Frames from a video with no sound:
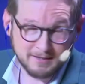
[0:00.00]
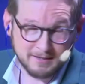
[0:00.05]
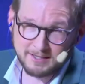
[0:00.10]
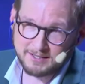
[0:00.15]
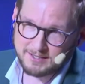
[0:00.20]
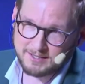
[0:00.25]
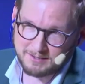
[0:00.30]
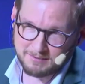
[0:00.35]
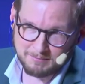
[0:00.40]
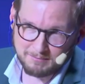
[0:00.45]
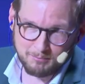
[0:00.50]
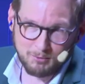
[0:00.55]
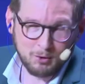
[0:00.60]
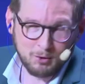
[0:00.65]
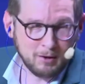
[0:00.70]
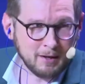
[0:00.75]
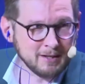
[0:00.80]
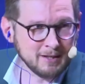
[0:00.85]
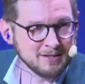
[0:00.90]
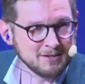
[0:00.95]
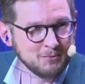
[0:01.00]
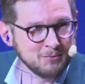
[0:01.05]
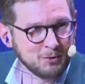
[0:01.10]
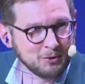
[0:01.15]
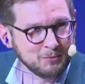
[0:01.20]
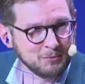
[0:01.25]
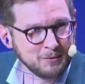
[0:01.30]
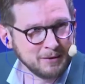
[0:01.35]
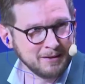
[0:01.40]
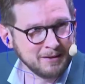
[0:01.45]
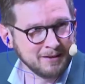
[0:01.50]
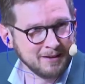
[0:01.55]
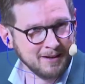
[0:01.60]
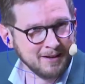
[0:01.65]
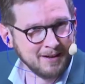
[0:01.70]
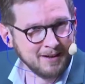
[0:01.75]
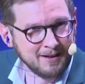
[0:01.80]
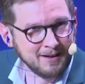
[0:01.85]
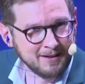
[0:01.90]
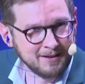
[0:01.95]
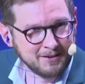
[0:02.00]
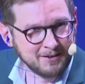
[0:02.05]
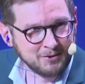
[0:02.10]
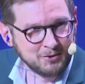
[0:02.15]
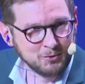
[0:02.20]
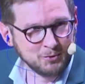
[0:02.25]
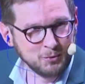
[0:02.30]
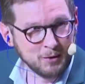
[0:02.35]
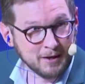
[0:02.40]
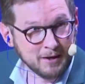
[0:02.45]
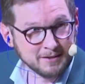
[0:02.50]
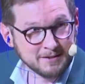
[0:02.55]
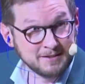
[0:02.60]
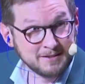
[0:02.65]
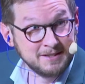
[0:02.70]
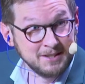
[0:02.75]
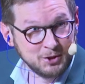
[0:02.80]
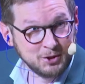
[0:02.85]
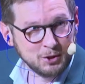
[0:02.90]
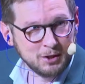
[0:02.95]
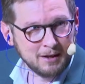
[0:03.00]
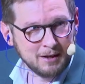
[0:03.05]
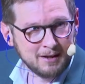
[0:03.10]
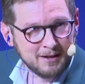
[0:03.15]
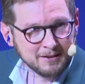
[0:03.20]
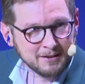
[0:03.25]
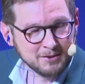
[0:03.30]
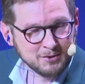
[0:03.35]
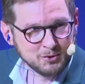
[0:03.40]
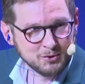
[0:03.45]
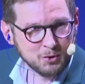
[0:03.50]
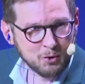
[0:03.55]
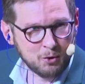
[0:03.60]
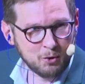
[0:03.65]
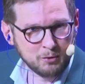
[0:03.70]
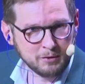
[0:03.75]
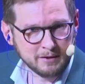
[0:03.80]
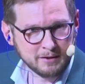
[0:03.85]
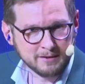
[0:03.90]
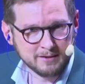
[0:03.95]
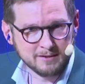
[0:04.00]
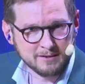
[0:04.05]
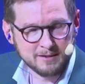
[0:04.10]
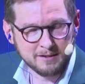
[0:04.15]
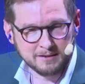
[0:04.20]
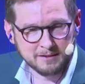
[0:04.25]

And that's more or less what we uh, do as digital art historians.